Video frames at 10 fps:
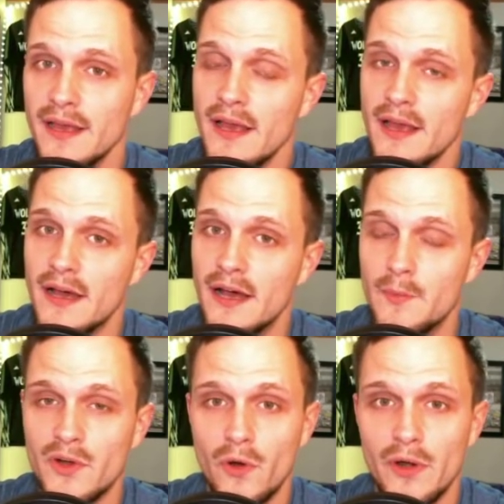I'm
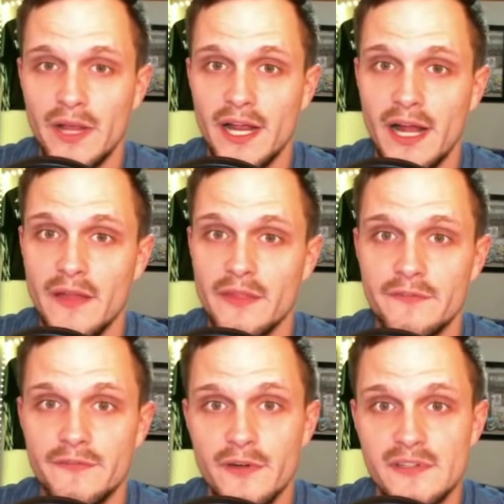recording it on the
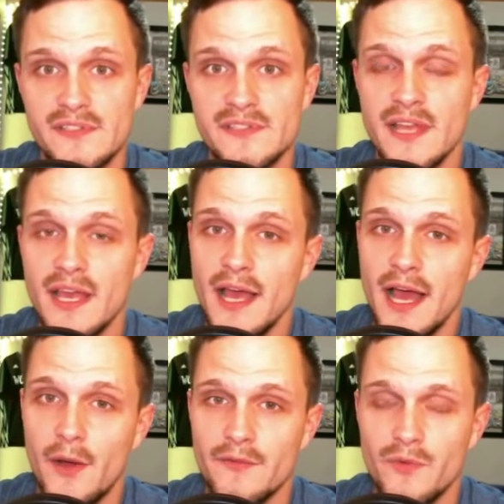1st.
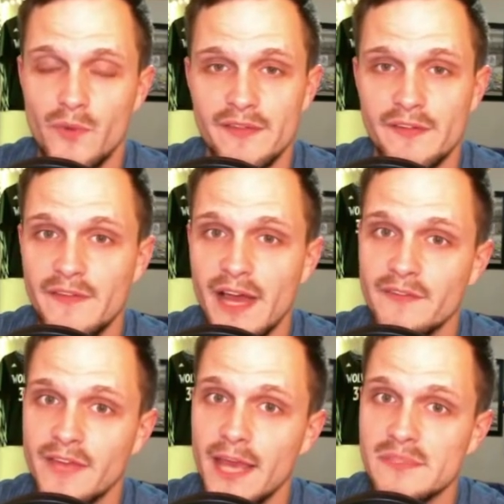However, we have a
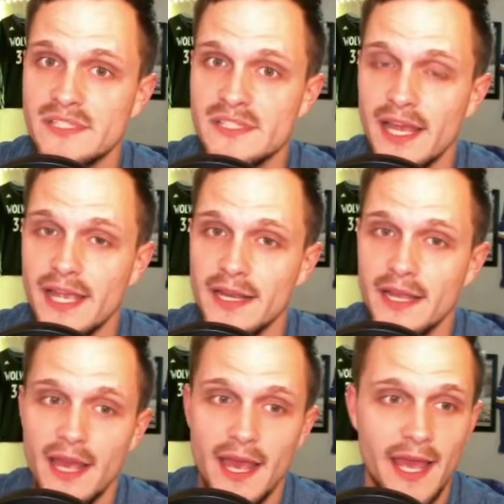5-game slate.
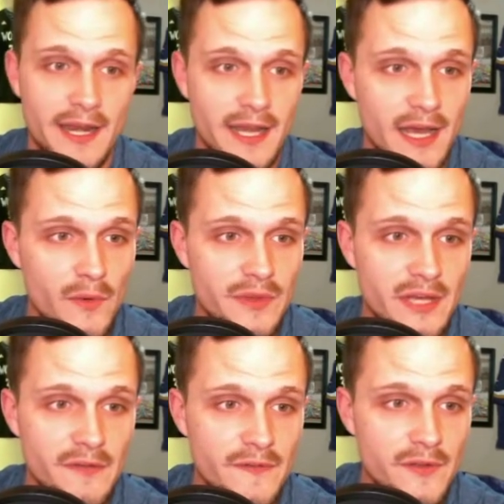And without
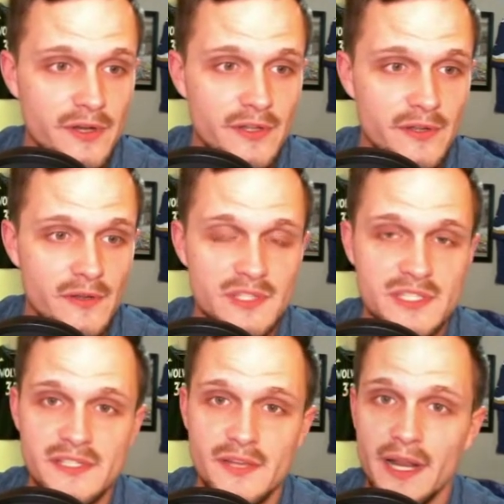further ado, let's just
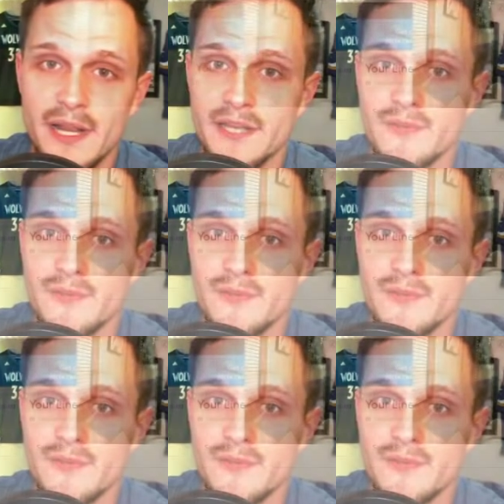get right into